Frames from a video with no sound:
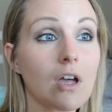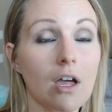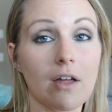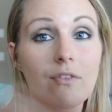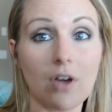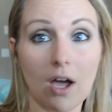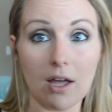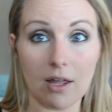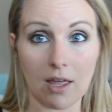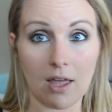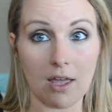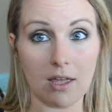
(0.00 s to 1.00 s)
I've got
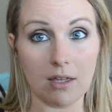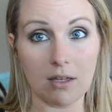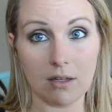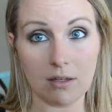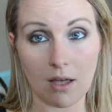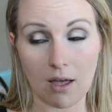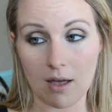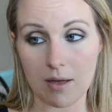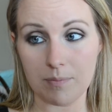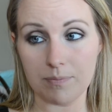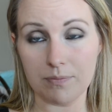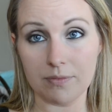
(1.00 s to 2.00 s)
a
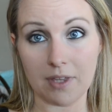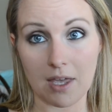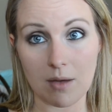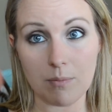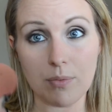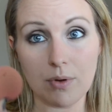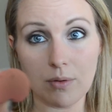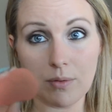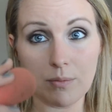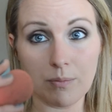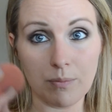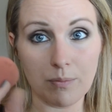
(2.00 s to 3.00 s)
damp
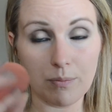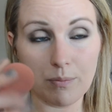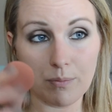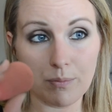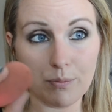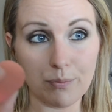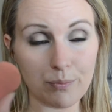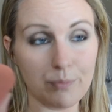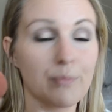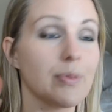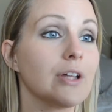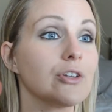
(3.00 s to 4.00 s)

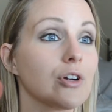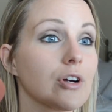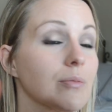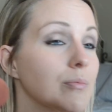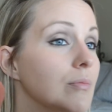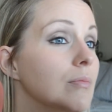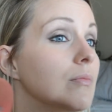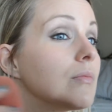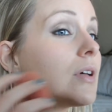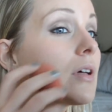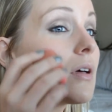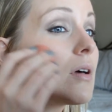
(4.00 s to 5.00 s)
blender
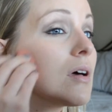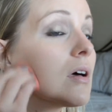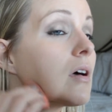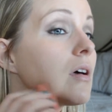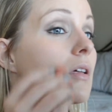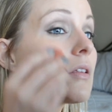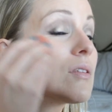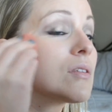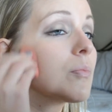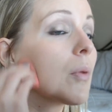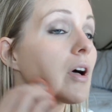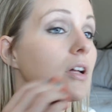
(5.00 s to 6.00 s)

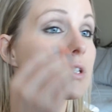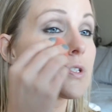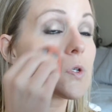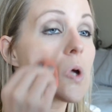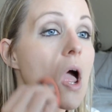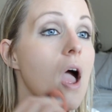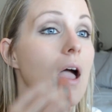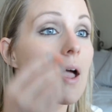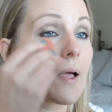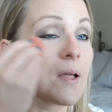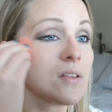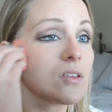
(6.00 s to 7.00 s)
sponge,
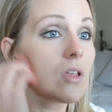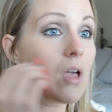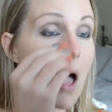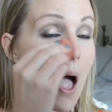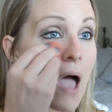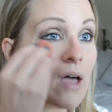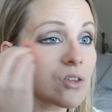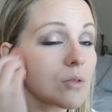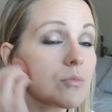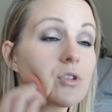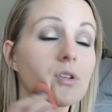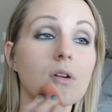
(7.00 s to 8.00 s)
and so
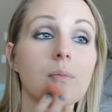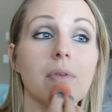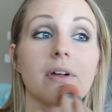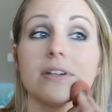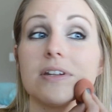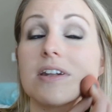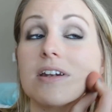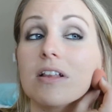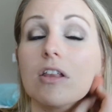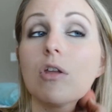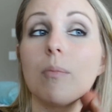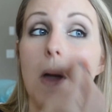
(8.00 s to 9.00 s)
I'm just going to blend it in a
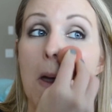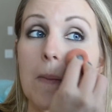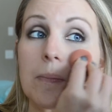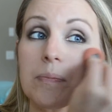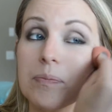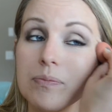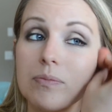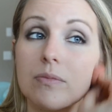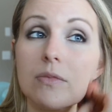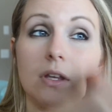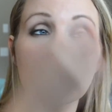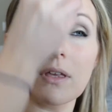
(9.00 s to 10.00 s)
little bit.
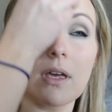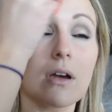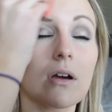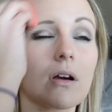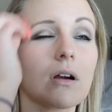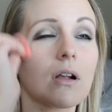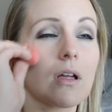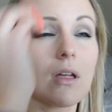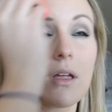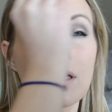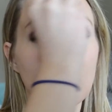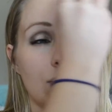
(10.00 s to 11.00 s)
This can't hurt.
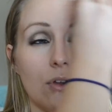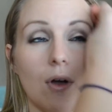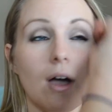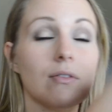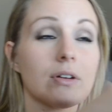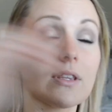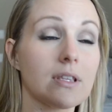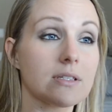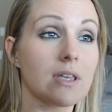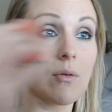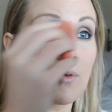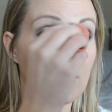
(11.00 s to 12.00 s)
If you don't have one of these,
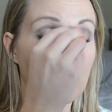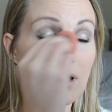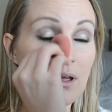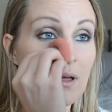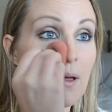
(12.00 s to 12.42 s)
get one.